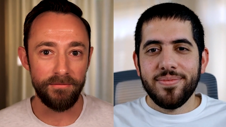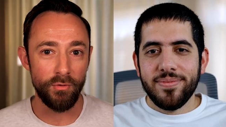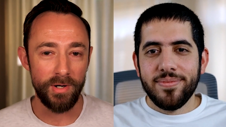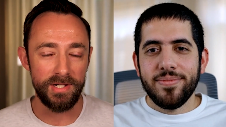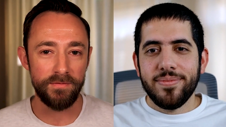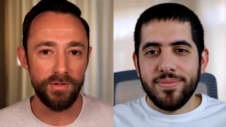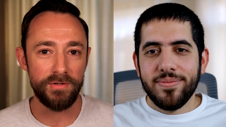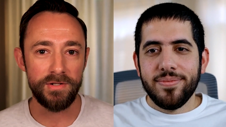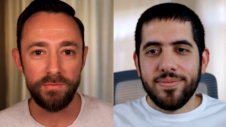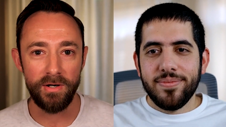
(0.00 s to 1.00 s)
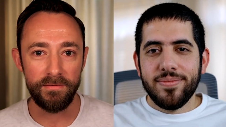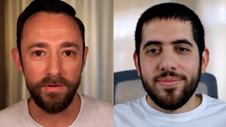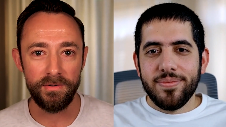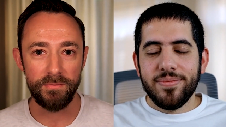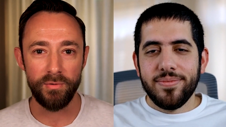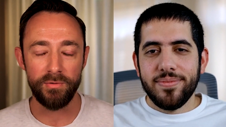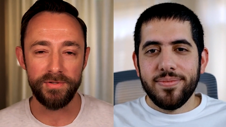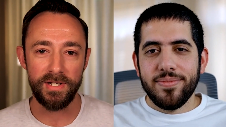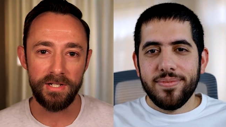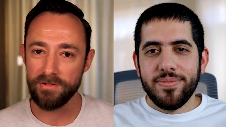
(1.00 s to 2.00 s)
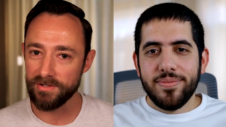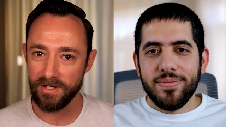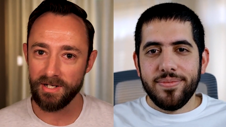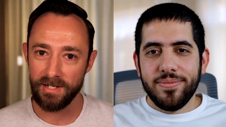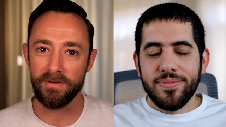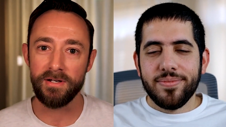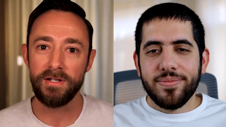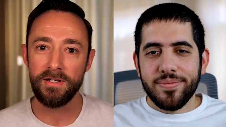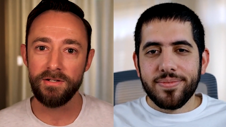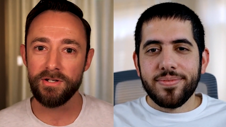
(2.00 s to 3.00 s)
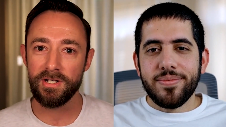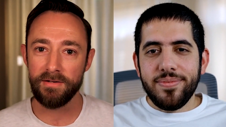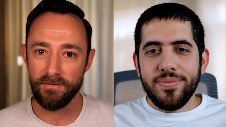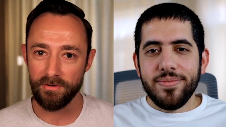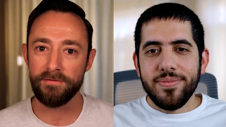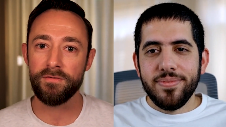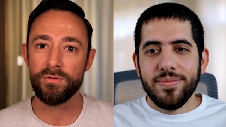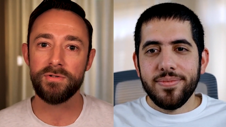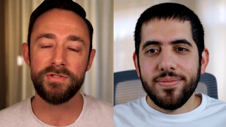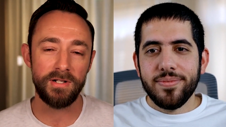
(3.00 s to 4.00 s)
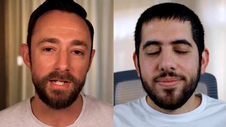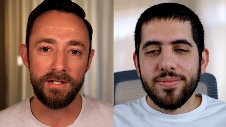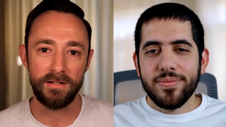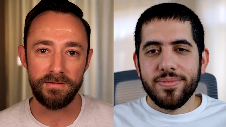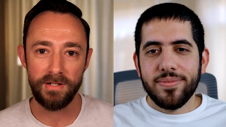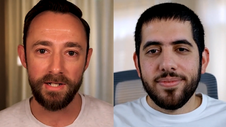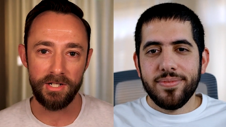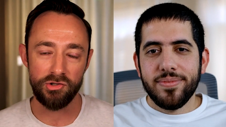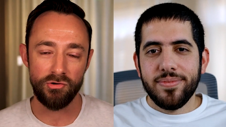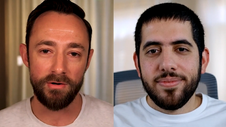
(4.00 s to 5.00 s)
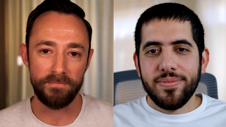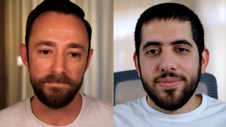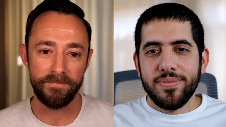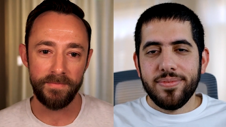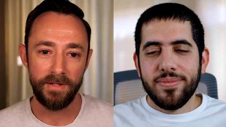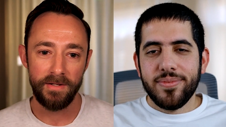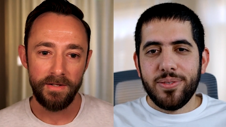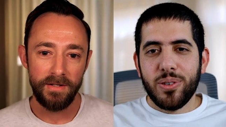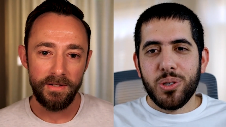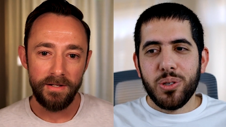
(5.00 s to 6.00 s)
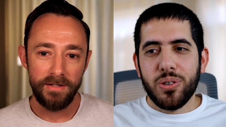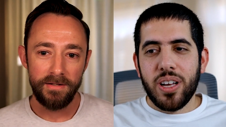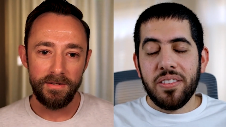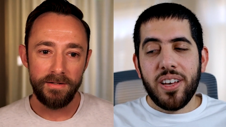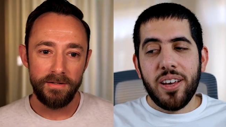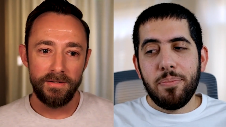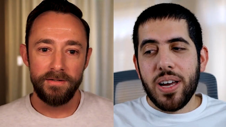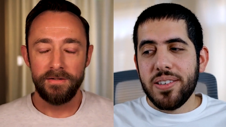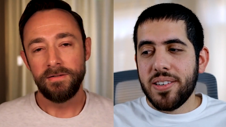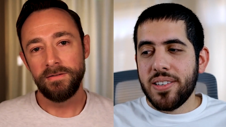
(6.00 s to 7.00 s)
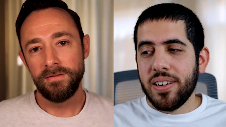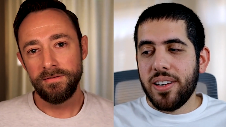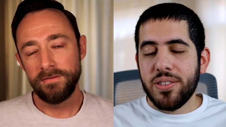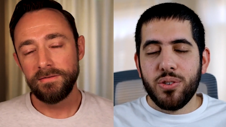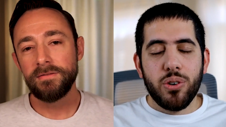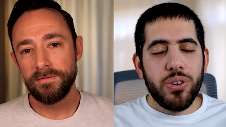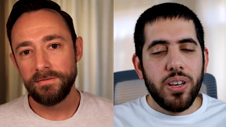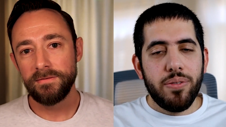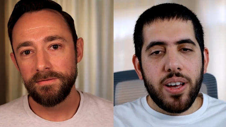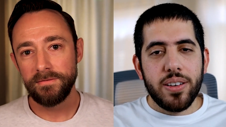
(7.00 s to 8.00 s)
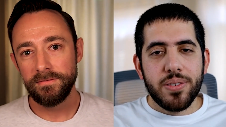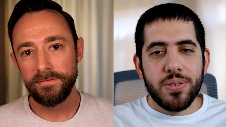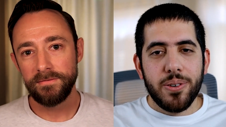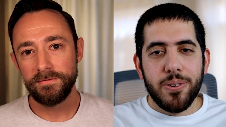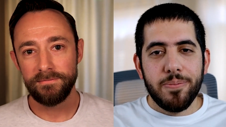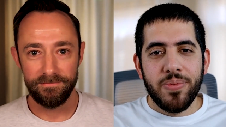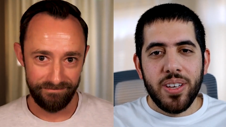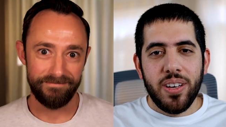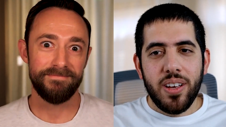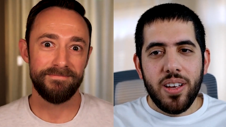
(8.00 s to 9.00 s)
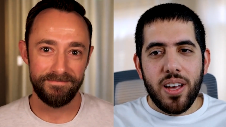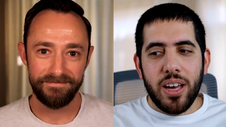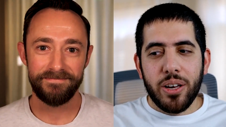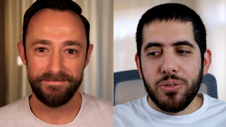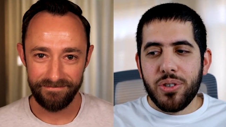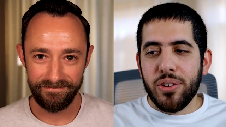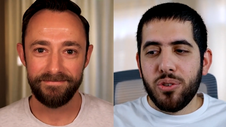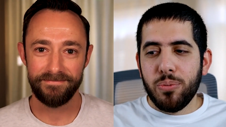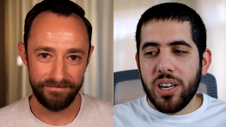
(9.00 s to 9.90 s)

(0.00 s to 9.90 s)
Speaker 1: I've always viewed as one of those balls that you just can never you can never afford to let it to let it drop.
Speaker 2: For sure. And time passes and kids grow really fast. So mm. I could try to